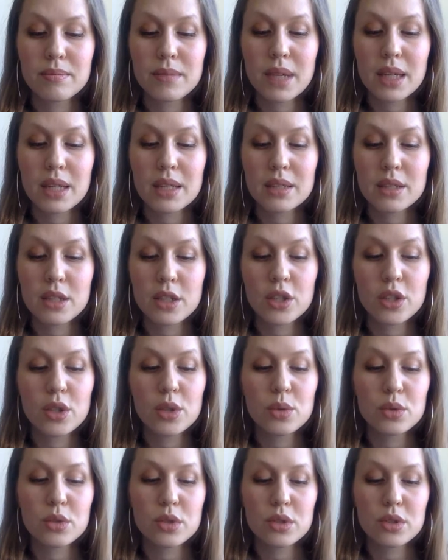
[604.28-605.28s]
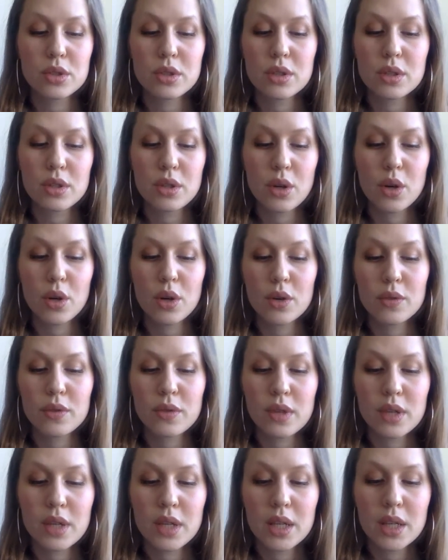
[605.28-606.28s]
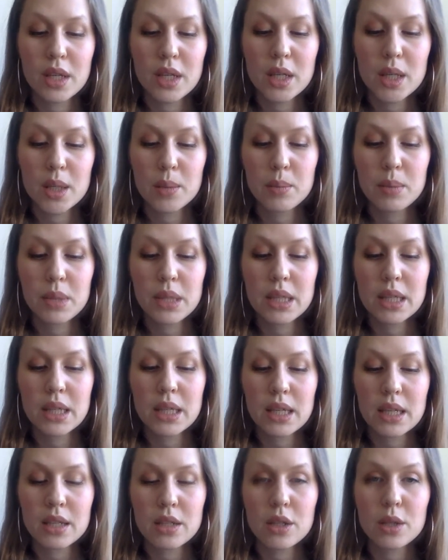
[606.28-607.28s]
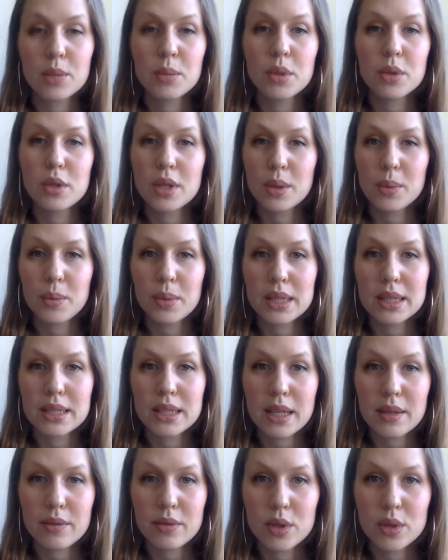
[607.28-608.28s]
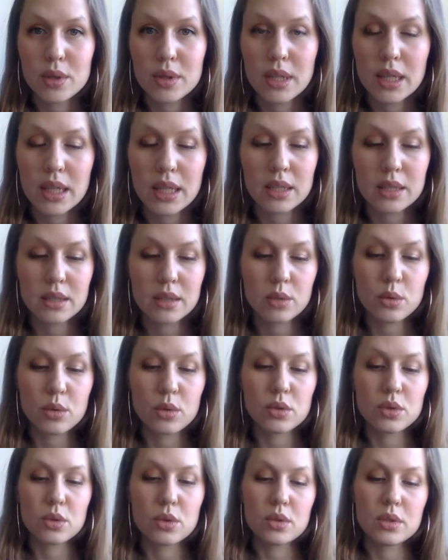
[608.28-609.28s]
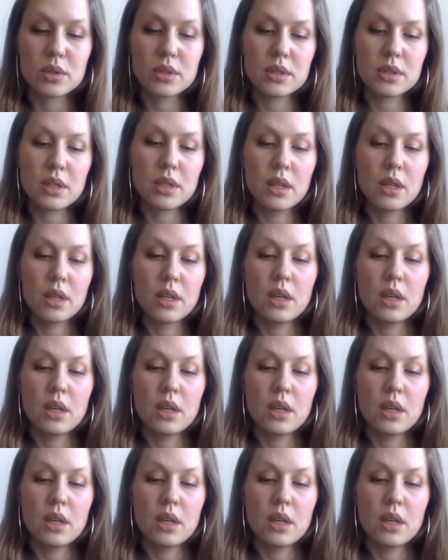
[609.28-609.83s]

accused of being in communion with the devil and all sorts.